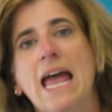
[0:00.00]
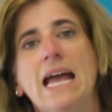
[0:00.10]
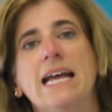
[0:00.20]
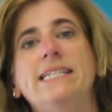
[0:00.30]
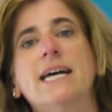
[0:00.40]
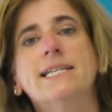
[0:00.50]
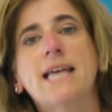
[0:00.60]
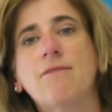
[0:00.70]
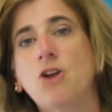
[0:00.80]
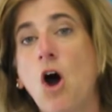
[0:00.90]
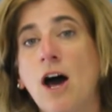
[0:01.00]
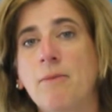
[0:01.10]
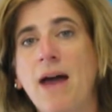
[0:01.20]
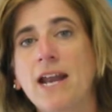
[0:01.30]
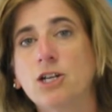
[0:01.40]
It does have an
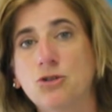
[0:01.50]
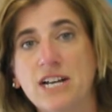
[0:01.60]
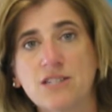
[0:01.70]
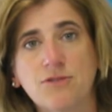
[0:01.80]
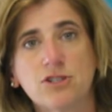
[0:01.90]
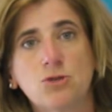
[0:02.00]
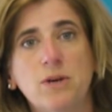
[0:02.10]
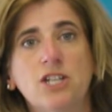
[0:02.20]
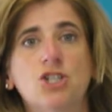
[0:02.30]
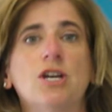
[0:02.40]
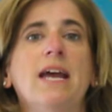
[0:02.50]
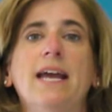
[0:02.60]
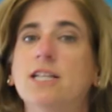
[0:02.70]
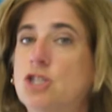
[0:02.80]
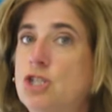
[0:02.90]
automatic transfer switch.
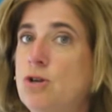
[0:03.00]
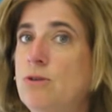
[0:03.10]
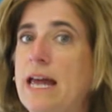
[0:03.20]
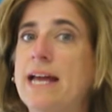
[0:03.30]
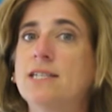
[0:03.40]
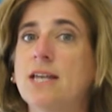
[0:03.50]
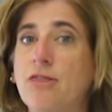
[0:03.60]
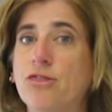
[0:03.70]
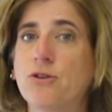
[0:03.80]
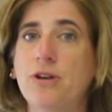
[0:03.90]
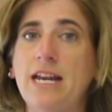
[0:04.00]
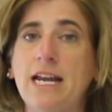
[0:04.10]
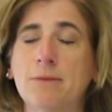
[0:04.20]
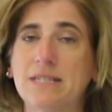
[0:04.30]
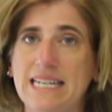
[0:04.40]
It's two legs at thirty
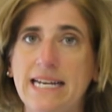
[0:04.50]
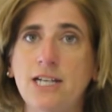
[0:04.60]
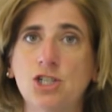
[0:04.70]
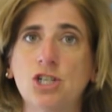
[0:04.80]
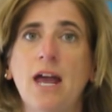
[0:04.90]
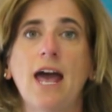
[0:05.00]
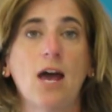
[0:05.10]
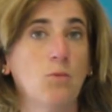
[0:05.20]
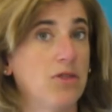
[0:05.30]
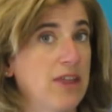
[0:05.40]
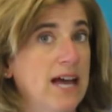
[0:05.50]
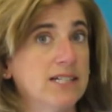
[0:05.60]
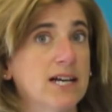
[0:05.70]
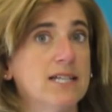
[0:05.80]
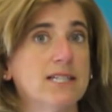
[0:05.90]
amps each, and what that
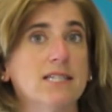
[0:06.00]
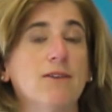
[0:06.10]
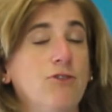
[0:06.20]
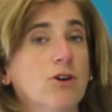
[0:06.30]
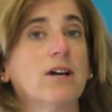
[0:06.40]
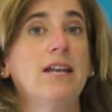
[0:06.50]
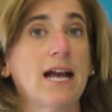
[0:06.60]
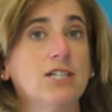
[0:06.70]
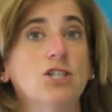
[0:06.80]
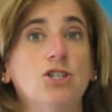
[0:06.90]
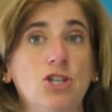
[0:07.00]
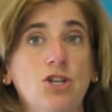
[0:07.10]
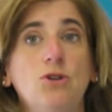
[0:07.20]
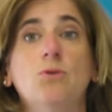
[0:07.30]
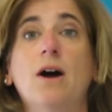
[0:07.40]
does is if you're connected
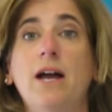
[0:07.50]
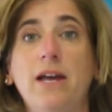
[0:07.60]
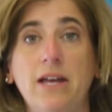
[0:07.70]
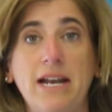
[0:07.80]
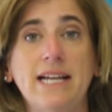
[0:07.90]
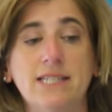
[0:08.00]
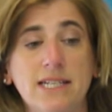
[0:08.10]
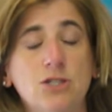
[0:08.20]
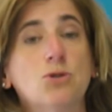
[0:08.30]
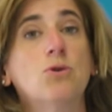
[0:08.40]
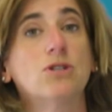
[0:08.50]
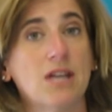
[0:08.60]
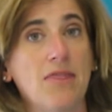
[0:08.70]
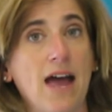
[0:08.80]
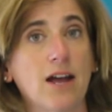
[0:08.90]
to a, an A C source
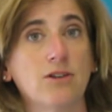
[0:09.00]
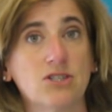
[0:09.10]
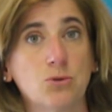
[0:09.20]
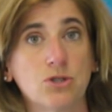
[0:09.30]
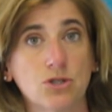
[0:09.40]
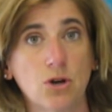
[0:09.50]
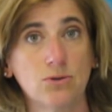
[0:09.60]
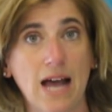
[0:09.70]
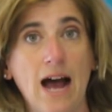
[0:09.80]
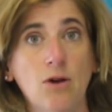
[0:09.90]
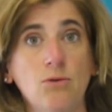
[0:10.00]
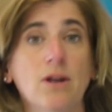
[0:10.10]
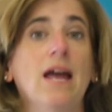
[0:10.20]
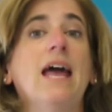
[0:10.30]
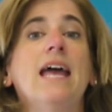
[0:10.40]
and that source goes out,
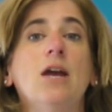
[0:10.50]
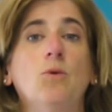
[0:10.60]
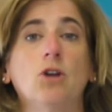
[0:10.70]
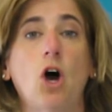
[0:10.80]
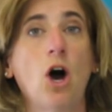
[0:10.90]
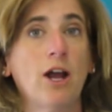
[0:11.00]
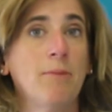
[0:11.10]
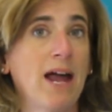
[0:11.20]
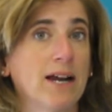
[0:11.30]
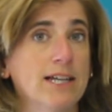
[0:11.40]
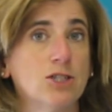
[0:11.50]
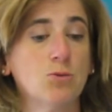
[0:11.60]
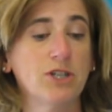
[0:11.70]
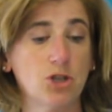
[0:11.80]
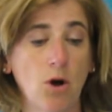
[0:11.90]
it will automatically
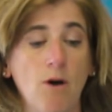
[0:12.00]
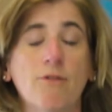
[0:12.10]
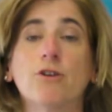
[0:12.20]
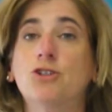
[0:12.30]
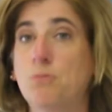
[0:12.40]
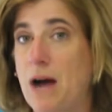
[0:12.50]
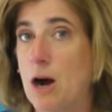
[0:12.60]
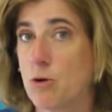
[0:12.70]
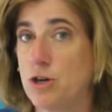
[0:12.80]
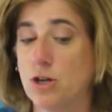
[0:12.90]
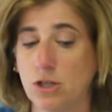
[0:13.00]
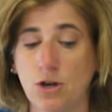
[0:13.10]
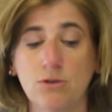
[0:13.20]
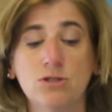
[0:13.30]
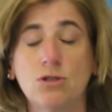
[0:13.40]
switch over to powering your
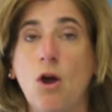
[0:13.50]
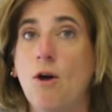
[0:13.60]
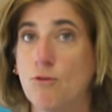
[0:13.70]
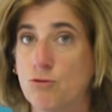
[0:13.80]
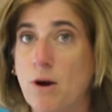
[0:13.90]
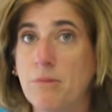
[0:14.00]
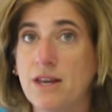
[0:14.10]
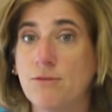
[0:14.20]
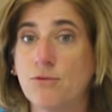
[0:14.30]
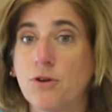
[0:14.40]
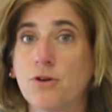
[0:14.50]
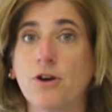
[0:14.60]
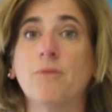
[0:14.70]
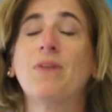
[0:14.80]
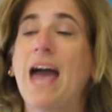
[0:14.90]
loads from the
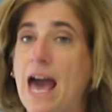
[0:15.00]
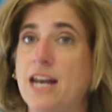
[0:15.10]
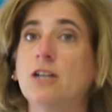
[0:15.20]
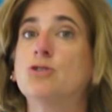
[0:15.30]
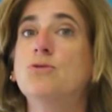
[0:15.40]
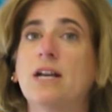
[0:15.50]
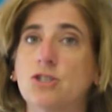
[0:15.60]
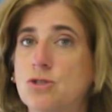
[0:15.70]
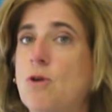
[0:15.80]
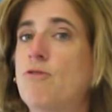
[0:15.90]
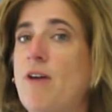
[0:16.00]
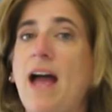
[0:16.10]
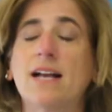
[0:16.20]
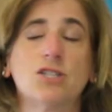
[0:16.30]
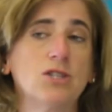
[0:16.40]
inverter, and it'll do that so
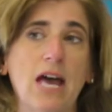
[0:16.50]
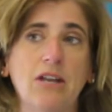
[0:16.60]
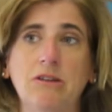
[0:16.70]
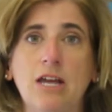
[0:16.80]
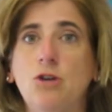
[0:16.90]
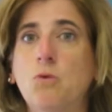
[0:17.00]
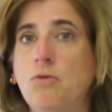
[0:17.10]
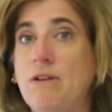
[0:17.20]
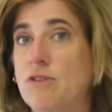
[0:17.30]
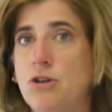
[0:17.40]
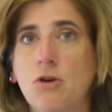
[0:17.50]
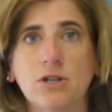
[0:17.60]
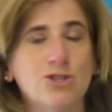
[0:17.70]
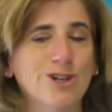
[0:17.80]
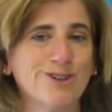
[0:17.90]
fast that, that you won't even
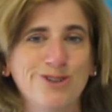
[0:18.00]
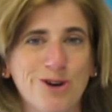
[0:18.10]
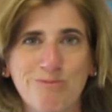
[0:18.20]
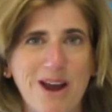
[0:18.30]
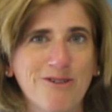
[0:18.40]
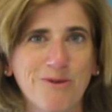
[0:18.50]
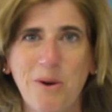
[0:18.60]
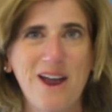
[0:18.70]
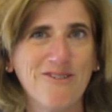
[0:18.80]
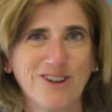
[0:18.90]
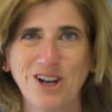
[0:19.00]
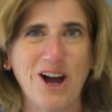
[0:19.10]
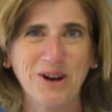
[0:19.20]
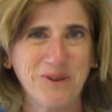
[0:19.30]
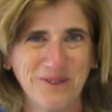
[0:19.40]
notice. Your, your microwave
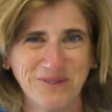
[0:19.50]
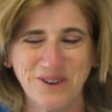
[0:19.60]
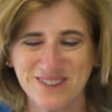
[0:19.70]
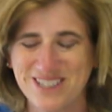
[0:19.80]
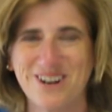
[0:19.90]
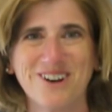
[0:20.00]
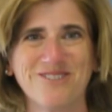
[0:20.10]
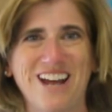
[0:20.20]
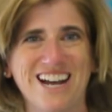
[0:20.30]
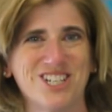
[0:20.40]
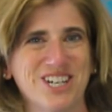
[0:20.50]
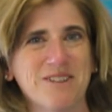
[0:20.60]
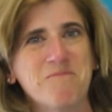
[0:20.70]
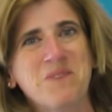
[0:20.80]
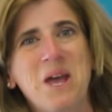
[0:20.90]
clock won't, won't start flashing.